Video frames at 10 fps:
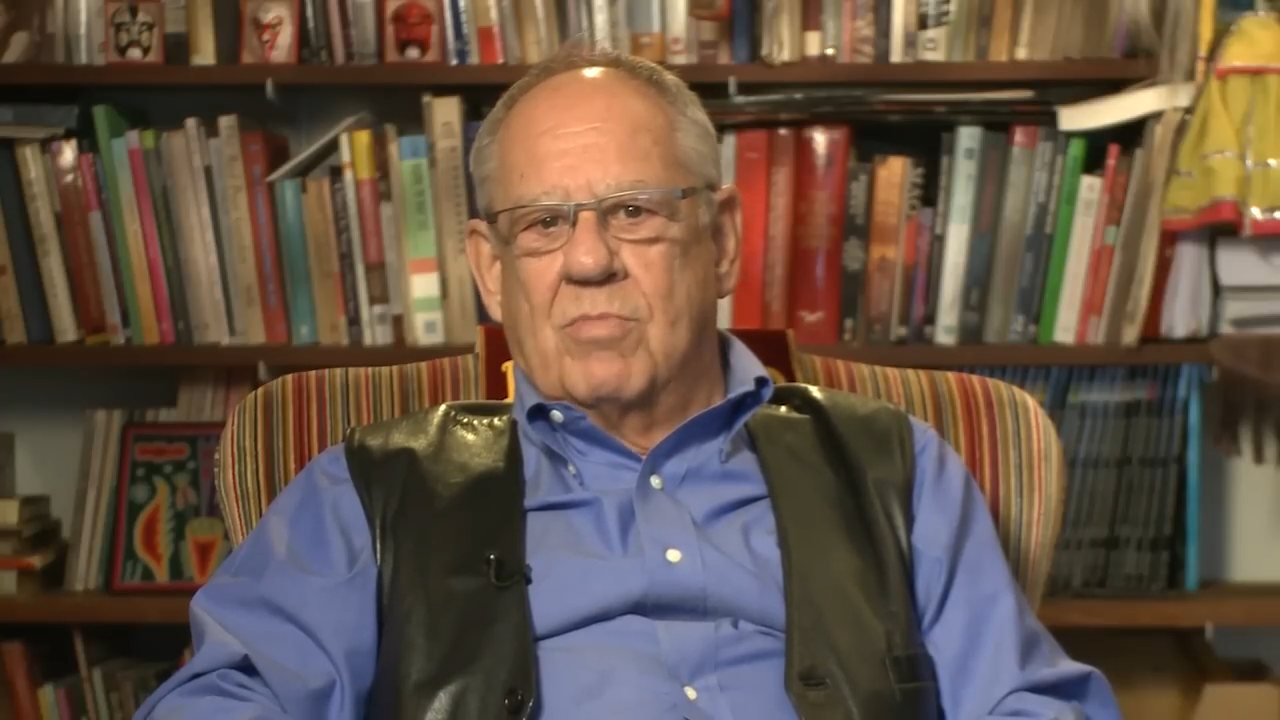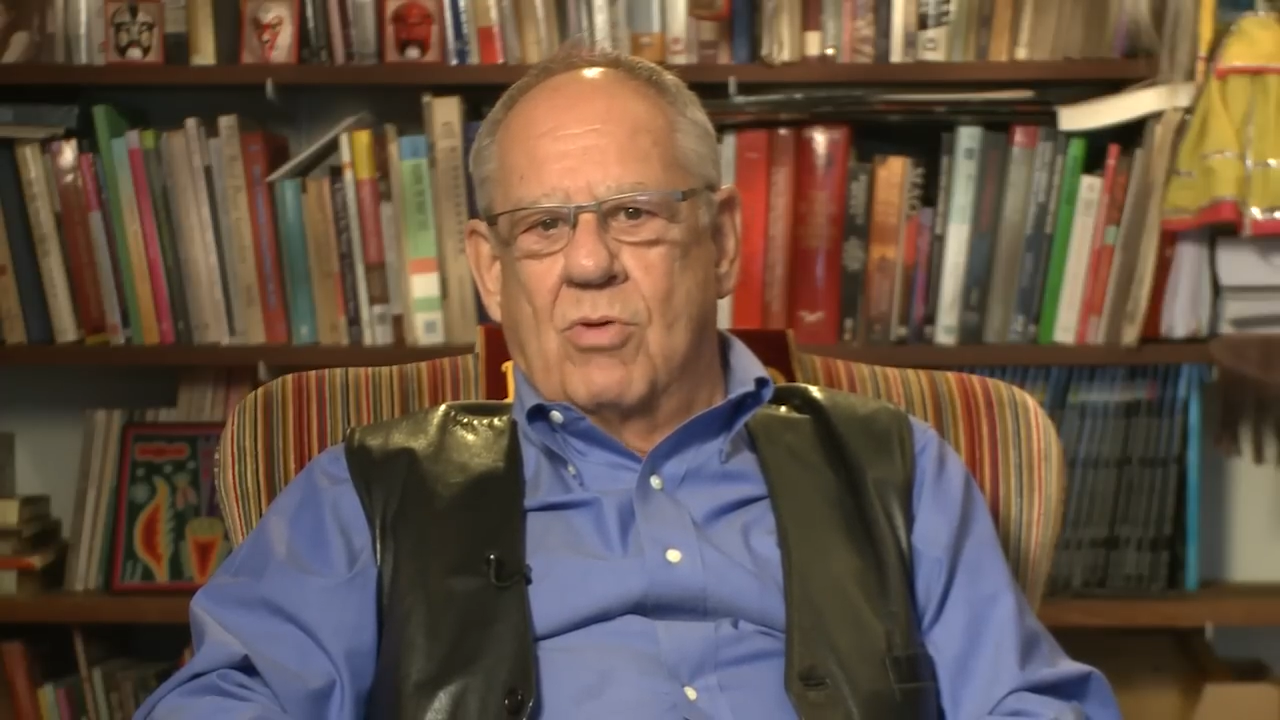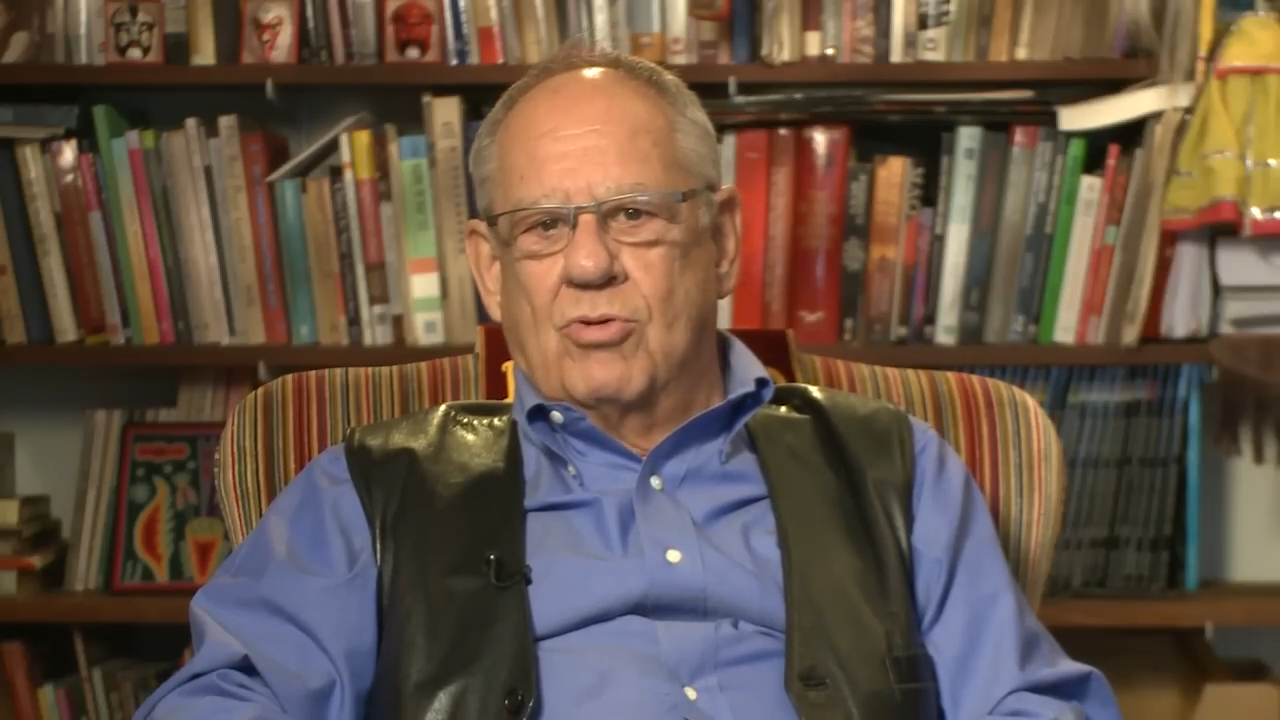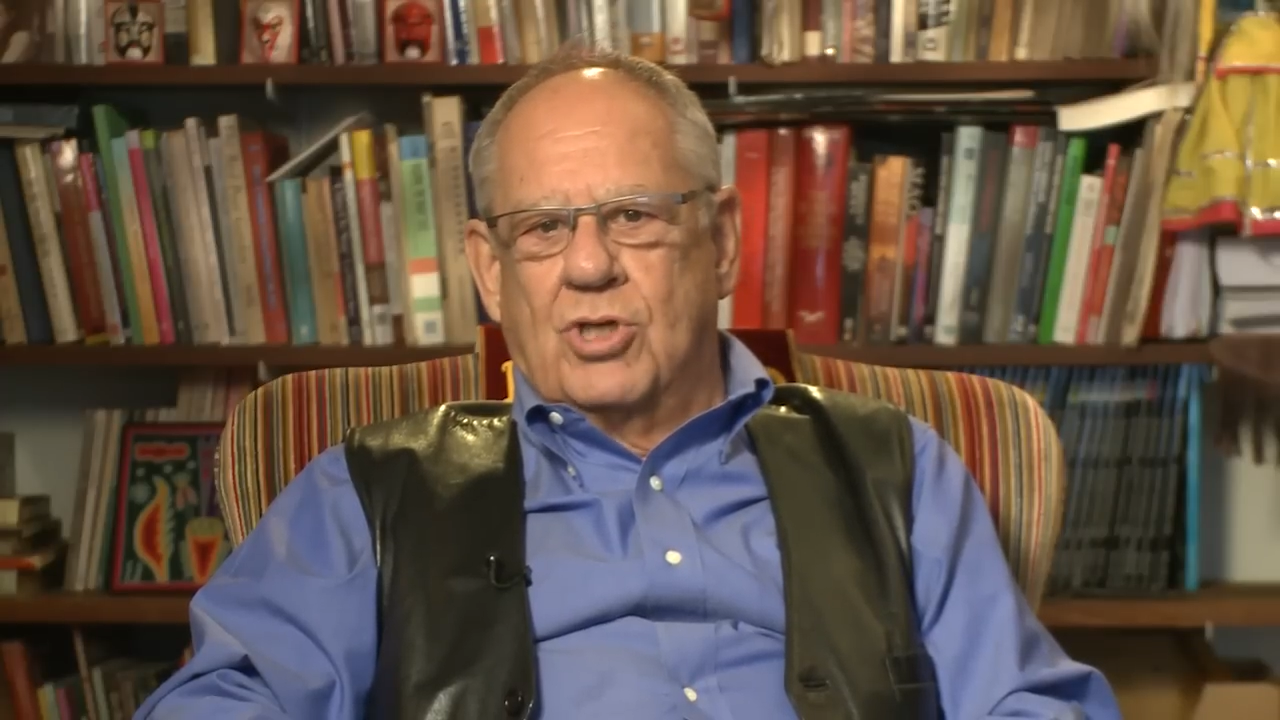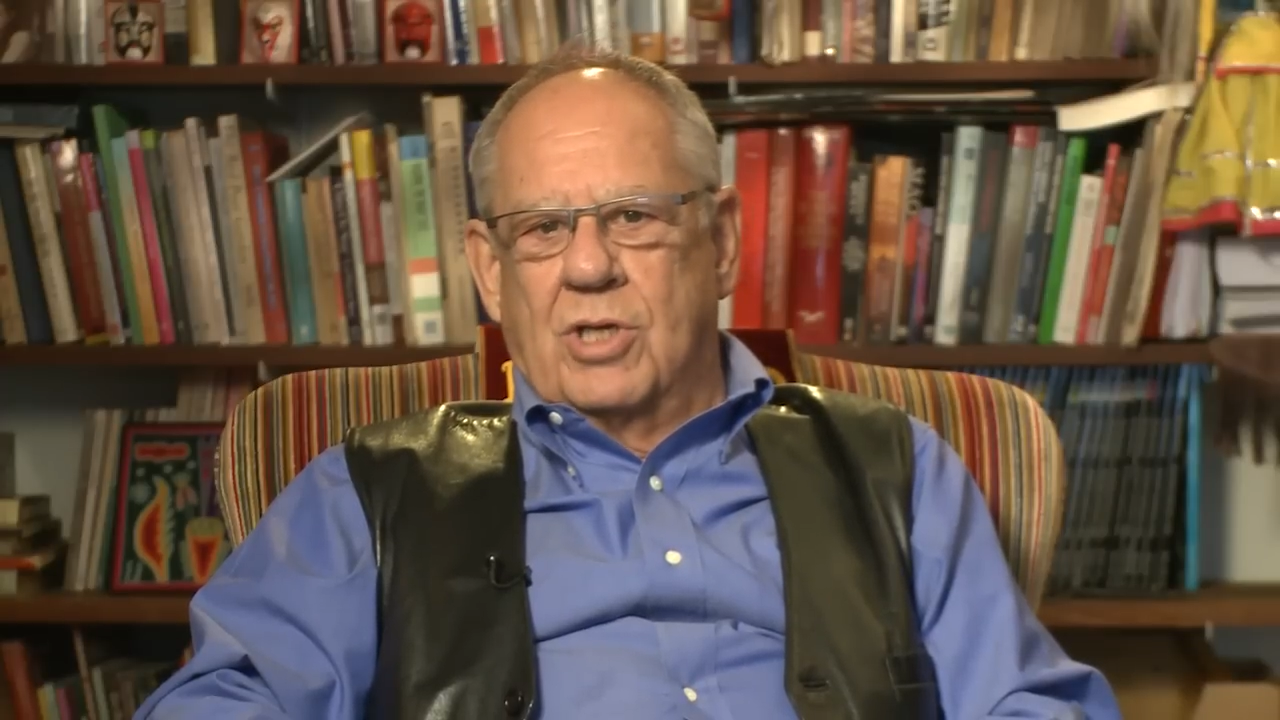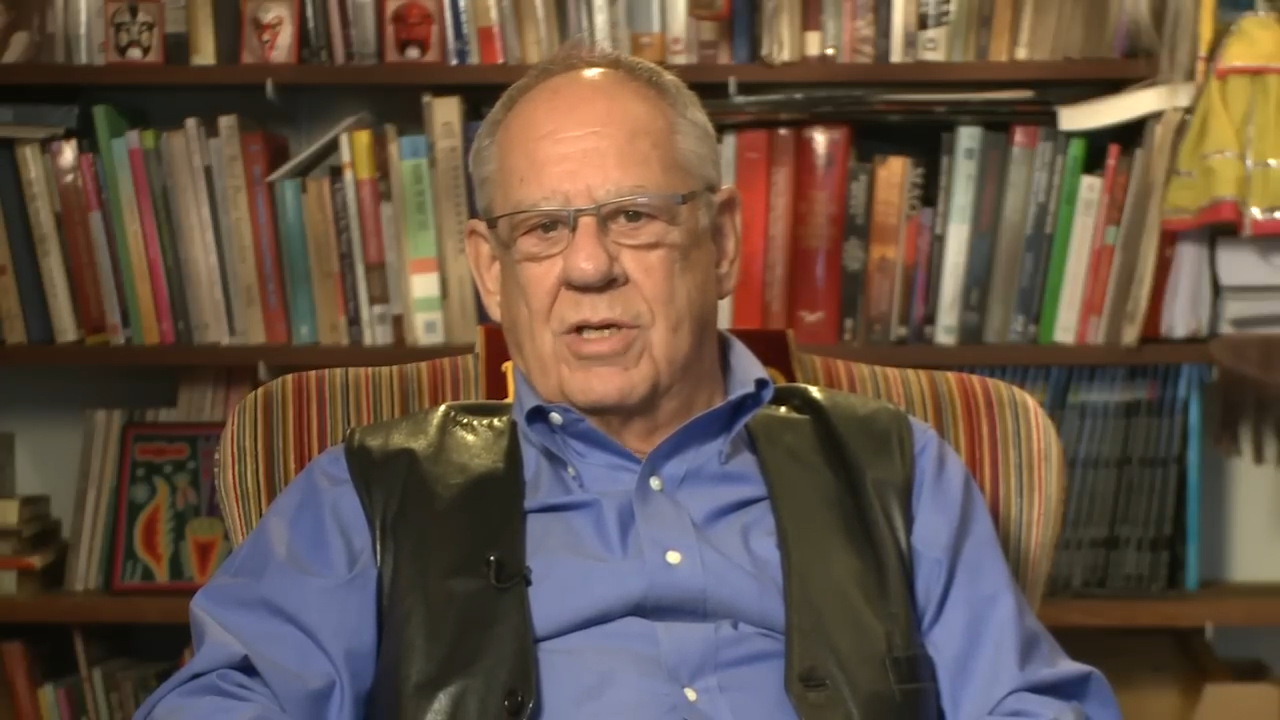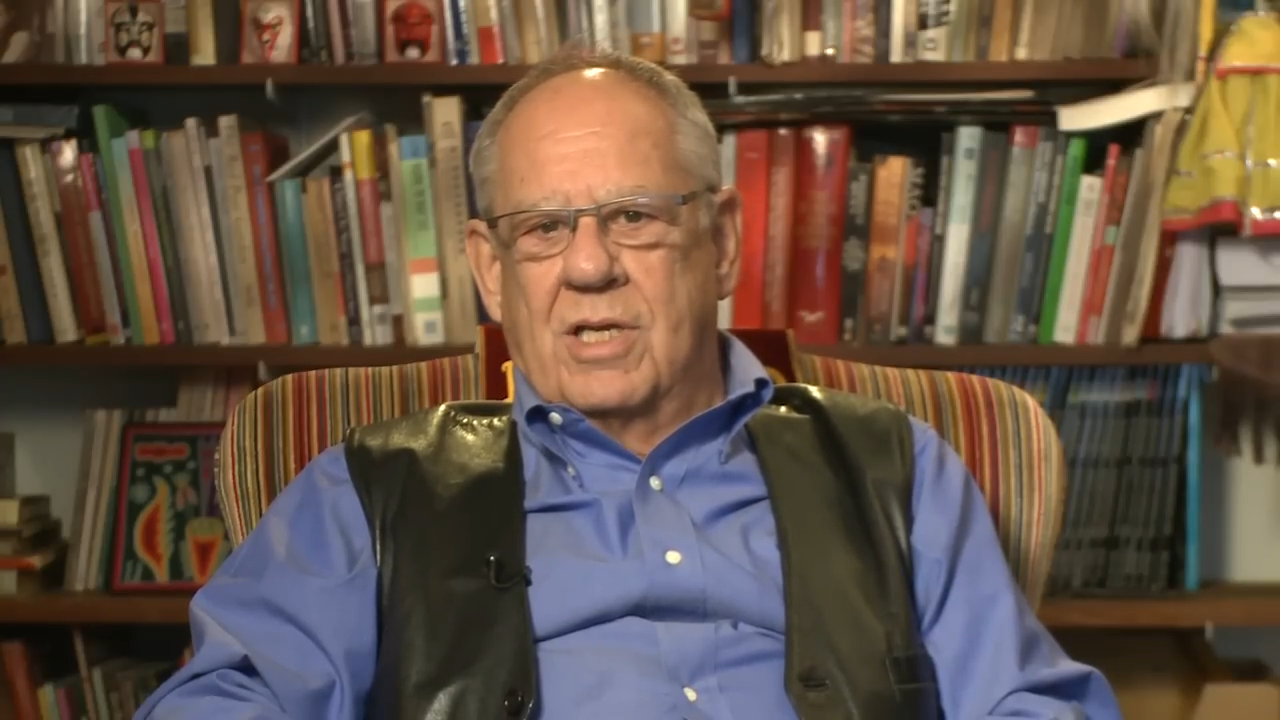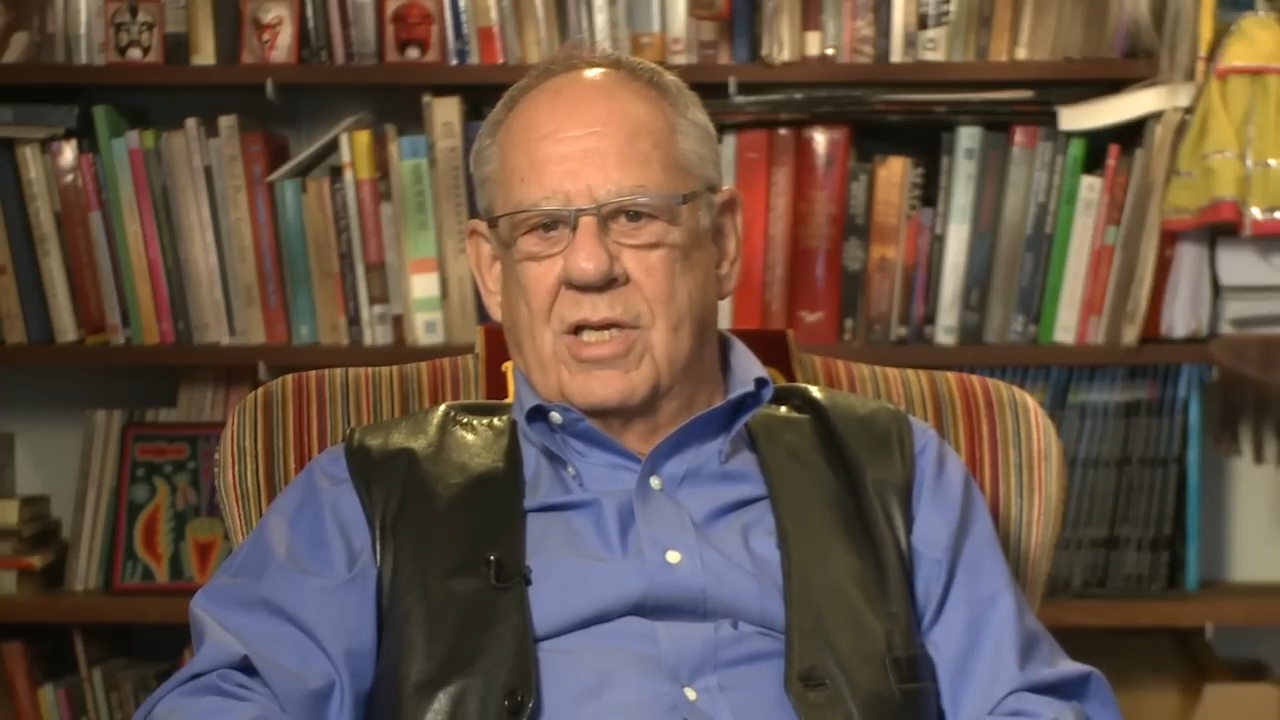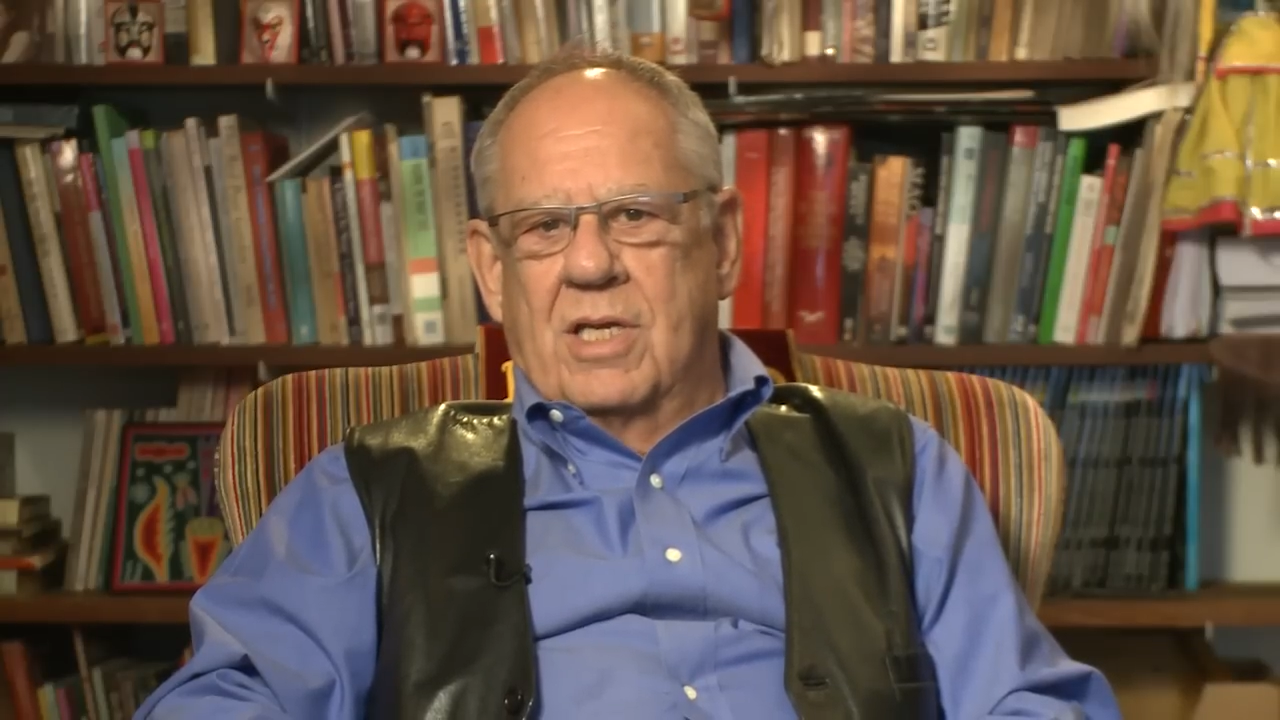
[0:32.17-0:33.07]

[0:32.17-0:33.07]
motion,